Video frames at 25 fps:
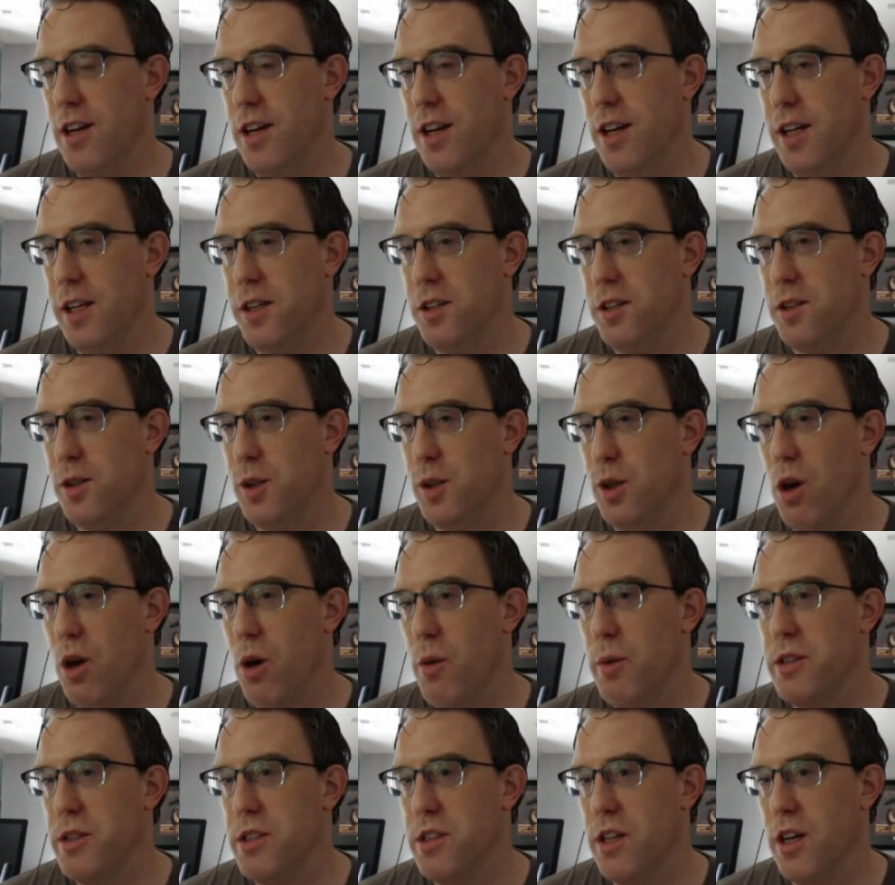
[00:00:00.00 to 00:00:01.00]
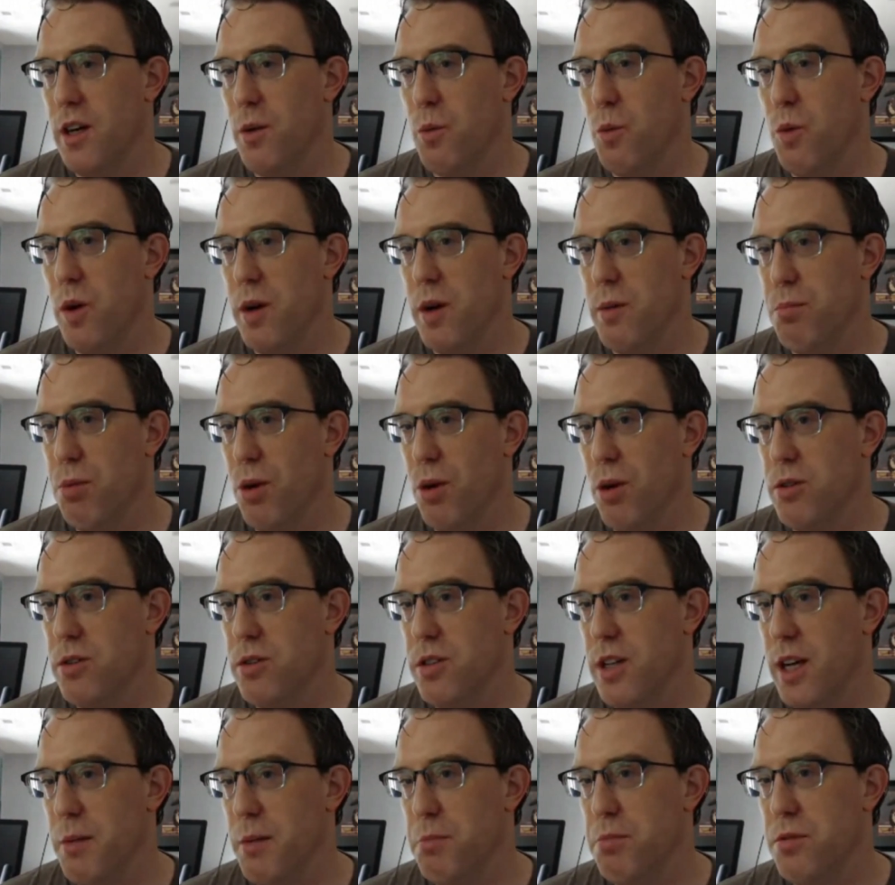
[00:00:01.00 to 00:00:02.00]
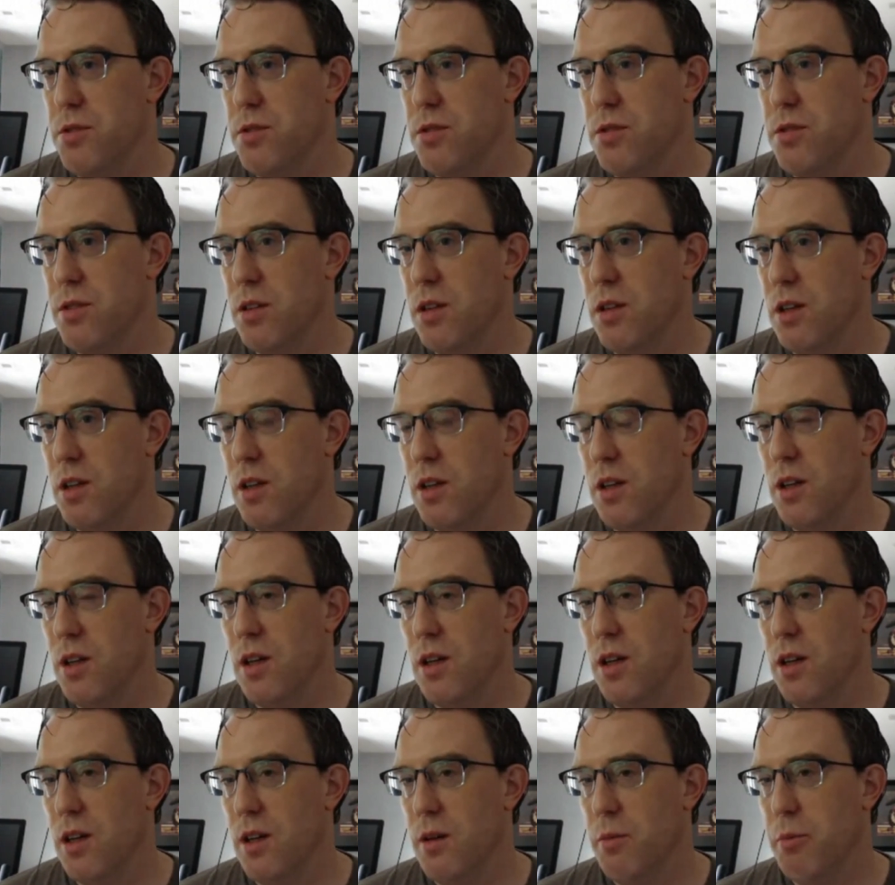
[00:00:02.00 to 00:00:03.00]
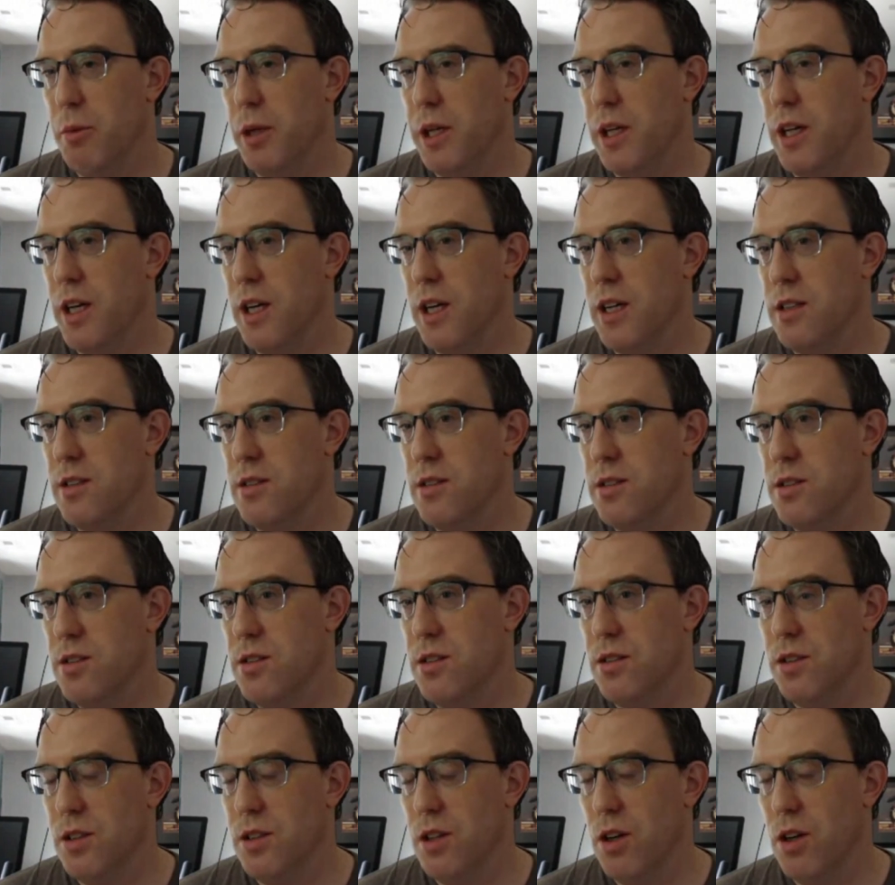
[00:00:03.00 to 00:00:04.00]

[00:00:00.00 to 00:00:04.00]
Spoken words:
you're always going to want prototypes, because you're